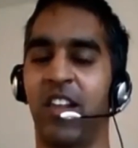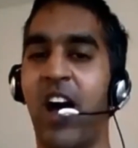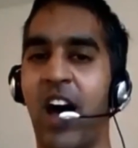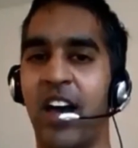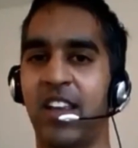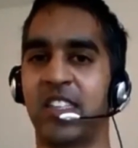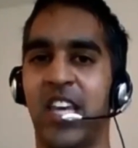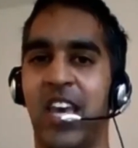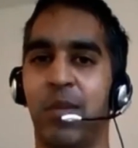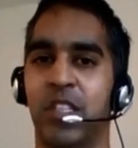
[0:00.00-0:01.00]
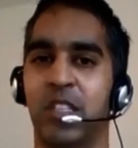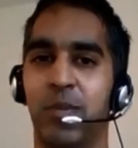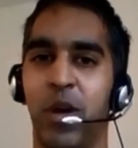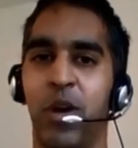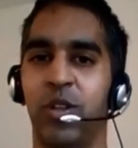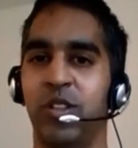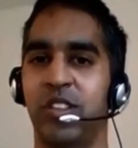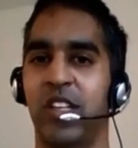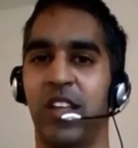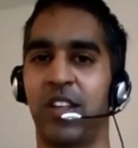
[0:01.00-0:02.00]
the lie, the scam is
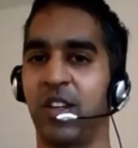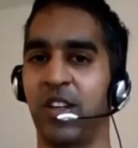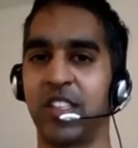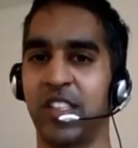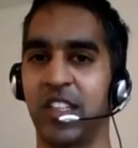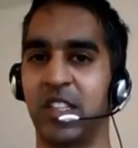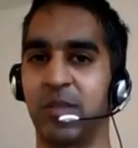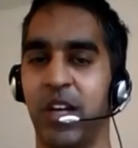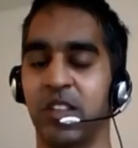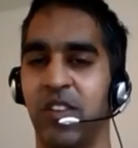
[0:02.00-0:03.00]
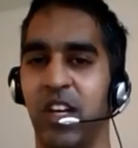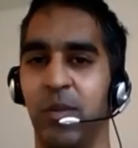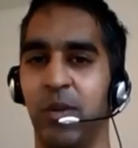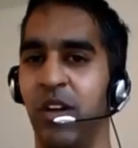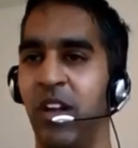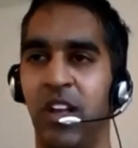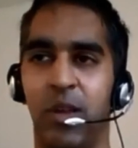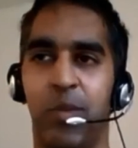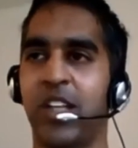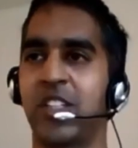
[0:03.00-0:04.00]
exposed, and that there isn't these metals available,
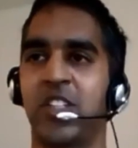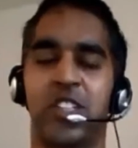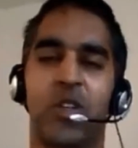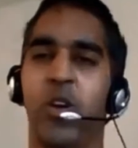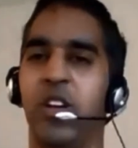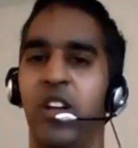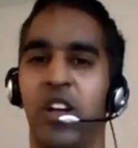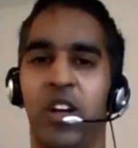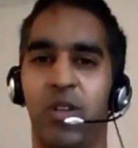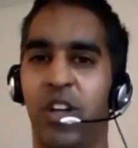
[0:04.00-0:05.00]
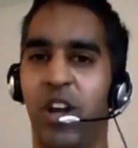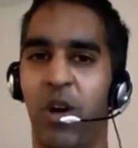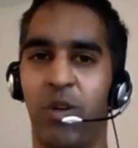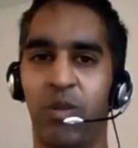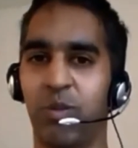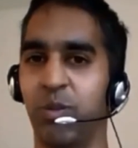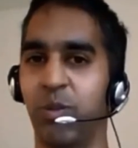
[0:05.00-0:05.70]
the price is just going to, you know,